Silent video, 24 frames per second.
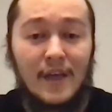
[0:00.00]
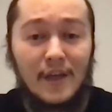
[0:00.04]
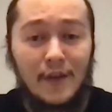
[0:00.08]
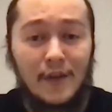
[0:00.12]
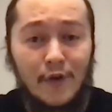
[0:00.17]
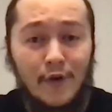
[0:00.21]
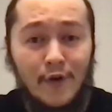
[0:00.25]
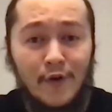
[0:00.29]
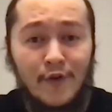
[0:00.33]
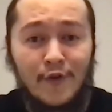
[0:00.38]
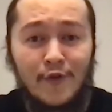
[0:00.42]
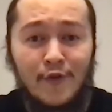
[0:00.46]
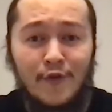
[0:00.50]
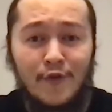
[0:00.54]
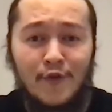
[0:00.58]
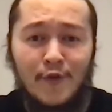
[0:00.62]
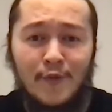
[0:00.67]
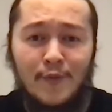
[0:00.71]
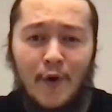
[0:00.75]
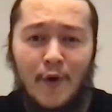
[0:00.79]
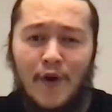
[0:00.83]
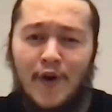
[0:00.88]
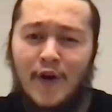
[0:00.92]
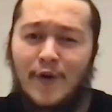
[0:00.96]
either on
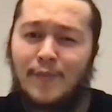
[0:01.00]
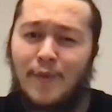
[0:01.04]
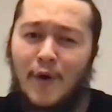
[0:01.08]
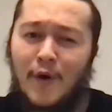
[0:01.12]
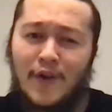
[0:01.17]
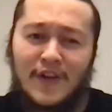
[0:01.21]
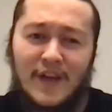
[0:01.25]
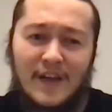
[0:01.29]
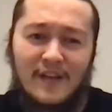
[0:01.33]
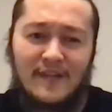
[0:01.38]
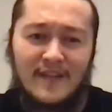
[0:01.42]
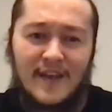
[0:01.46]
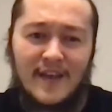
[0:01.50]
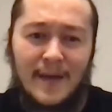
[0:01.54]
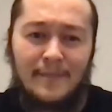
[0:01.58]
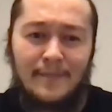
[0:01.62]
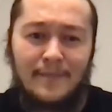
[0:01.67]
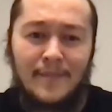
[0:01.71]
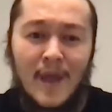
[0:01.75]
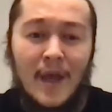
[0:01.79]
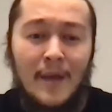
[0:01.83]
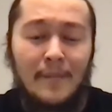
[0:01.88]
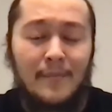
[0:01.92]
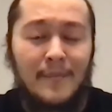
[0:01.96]
YouTube or your podcast
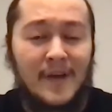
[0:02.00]
app,